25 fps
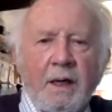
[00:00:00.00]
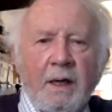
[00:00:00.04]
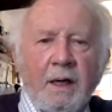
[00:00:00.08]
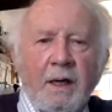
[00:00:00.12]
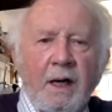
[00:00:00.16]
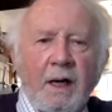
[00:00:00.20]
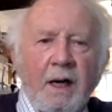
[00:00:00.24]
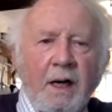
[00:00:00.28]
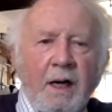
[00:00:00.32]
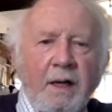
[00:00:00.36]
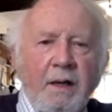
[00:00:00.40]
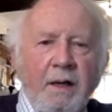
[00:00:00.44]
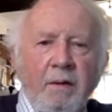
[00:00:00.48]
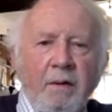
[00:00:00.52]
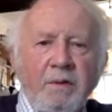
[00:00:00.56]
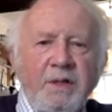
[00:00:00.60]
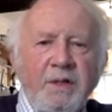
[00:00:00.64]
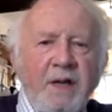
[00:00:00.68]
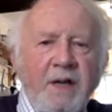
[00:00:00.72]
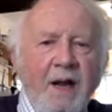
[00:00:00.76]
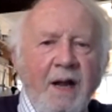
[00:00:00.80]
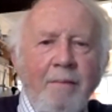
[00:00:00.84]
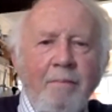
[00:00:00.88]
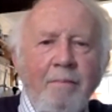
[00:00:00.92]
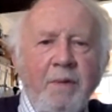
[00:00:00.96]
It was
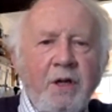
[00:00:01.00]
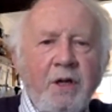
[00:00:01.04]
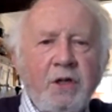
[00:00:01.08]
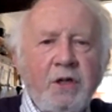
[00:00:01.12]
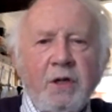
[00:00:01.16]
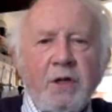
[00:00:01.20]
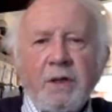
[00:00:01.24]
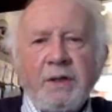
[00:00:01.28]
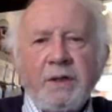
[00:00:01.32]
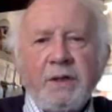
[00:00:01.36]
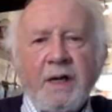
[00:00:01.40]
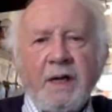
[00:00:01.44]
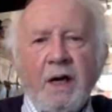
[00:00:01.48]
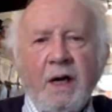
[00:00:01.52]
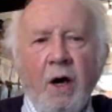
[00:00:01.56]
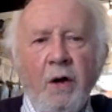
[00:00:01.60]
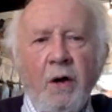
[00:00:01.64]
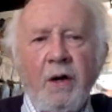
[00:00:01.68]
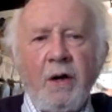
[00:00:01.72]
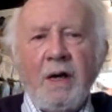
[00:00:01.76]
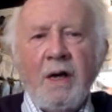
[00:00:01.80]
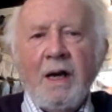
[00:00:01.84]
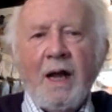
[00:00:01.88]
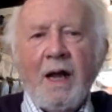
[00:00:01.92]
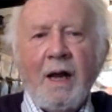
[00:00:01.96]
an ambitious
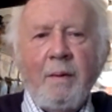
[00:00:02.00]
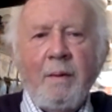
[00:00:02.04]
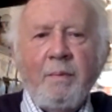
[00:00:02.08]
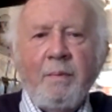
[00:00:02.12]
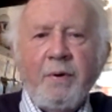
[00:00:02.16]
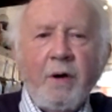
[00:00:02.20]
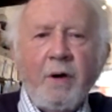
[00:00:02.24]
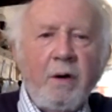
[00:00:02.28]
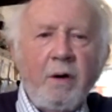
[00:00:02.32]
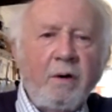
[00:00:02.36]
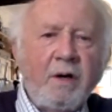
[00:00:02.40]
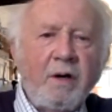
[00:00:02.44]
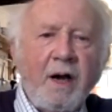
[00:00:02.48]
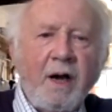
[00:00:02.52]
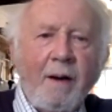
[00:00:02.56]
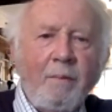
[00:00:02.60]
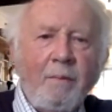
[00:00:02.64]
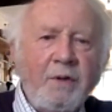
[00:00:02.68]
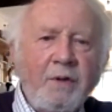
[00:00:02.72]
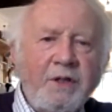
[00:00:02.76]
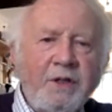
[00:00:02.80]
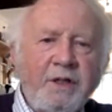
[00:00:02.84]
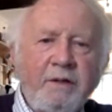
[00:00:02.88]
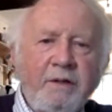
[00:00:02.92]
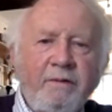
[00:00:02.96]
online program
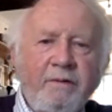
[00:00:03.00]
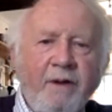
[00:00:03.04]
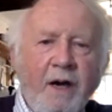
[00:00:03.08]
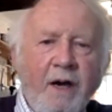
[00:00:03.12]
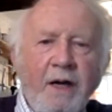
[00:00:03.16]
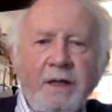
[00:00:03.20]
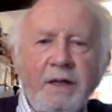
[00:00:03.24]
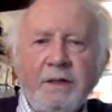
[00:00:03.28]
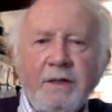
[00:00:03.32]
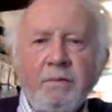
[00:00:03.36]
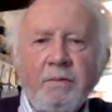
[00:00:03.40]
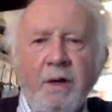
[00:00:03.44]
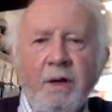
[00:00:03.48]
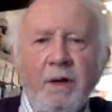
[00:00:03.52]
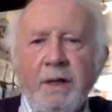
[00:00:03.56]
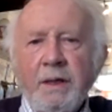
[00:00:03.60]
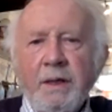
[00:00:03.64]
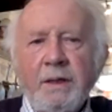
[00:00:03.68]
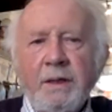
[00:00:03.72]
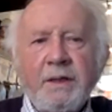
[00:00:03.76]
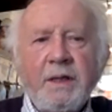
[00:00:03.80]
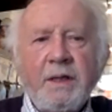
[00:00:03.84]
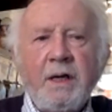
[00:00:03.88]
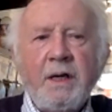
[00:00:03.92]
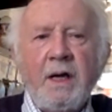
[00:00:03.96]
was devised with
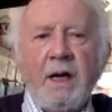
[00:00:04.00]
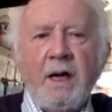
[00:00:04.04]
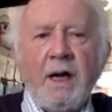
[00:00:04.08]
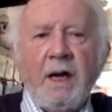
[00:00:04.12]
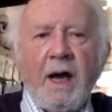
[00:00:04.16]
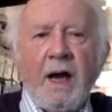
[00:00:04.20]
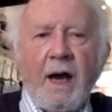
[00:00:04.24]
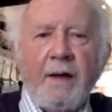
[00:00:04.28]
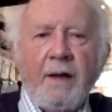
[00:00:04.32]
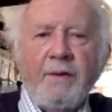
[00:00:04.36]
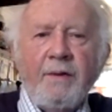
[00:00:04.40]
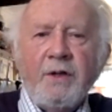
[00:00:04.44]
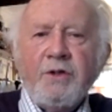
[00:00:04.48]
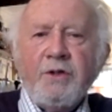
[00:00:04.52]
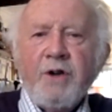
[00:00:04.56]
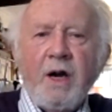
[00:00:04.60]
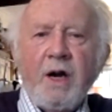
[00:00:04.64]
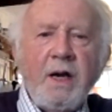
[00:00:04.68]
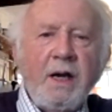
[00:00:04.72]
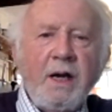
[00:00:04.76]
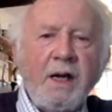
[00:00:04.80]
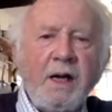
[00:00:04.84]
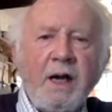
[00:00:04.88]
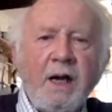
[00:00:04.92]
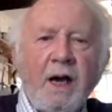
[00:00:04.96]
it, and the
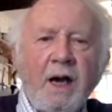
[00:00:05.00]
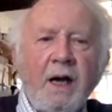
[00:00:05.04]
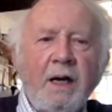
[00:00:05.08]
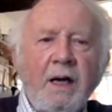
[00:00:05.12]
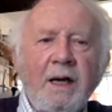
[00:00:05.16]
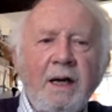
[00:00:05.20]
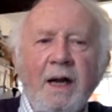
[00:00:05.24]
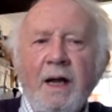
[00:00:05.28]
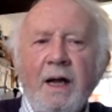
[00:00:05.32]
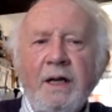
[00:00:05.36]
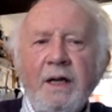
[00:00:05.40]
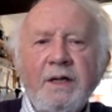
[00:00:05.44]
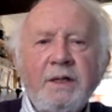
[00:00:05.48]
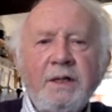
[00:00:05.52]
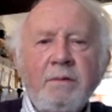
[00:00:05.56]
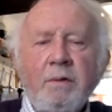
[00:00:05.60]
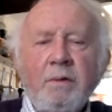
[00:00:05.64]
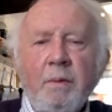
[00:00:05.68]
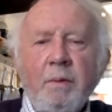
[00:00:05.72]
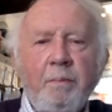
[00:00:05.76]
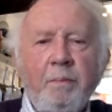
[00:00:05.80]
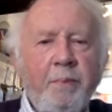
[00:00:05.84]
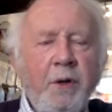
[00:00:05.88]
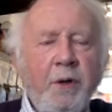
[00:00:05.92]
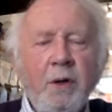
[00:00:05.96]
training guidelines
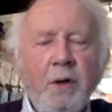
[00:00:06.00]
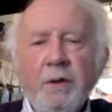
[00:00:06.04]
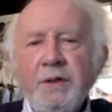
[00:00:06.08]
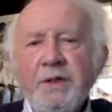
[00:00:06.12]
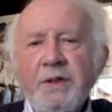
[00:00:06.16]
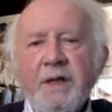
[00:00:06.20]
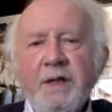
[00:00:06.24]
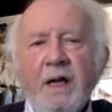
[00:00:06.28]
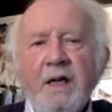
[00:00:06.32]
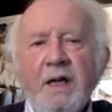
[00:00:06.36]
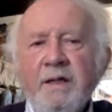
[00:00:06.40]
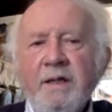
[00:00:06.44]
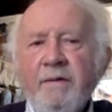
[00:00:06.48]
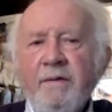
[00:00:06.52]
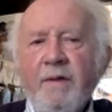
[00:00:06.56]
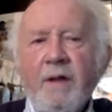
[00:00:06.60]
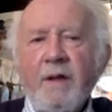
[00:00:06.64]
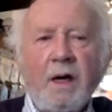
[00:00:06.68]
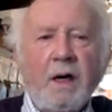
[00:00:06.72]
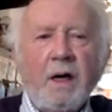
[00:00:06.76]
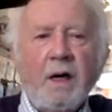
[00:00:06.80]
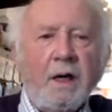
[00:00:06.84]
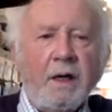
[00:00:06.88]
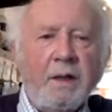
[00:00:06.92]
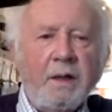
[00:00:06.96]
were pure
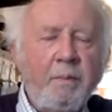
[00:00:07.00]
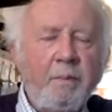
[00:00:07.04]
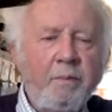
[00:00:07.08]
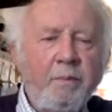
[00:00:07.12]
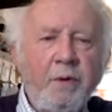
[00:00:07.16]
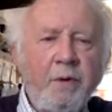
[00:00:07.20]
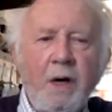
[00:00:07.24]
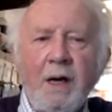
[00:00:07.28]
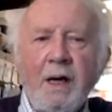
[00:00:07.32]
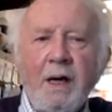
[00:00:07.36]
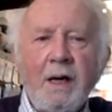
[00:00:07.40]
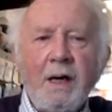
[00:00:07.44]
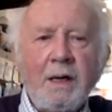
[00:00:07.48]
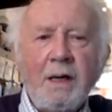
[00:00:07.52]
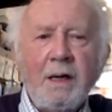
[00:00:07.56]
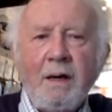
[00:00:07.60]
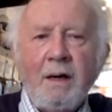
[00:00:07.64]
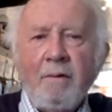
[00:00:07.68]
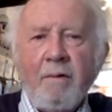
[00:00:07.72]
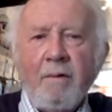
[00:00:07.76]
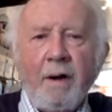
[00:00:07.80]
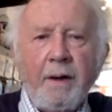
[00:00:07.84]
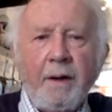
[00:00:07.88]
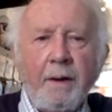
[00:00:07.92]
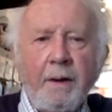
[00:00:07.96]
state-of-the-art, brilliantly
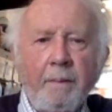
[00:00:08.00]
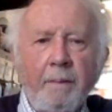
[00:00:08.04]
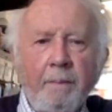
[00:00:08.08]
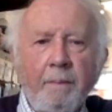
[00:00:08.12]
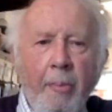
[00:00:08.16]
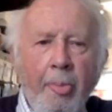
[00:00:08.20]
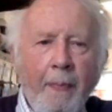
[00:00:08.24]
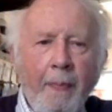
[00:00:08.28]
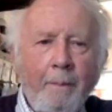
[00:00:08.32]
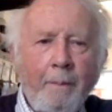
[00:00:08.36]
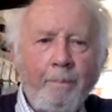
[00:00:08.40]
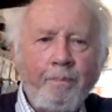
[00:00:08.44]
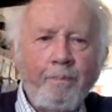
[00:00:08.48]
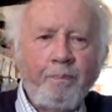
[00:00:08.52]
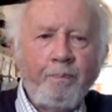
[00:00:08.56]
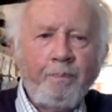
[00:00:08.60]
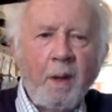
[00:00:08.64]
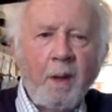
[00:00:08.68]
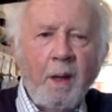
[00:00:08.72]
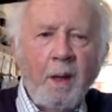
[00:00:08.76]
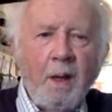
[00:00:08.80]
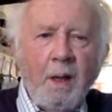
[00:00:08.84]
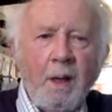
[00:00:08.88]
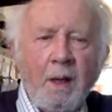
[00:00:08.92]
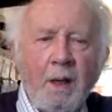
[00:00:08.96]
written.
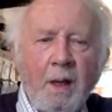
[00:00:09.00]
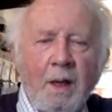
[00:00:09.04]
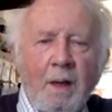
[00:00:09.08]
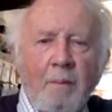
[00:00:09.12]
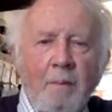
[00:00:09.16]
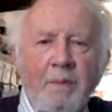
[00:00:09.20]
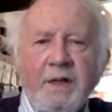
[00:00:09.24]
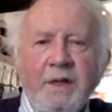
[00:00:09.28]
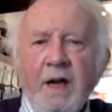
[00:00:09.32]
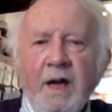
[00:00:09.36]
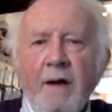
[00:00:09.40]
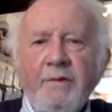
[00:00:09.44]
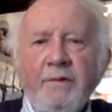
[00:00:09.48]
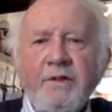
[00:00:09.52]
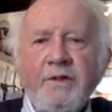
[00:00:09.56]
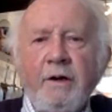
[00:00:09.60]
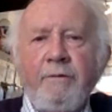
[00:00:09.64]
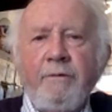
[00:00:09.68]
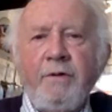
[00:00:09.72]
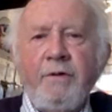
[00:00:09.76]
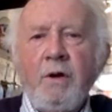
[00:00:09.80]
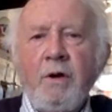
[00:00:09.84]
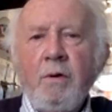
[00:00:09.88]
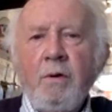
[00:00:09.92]
But after a few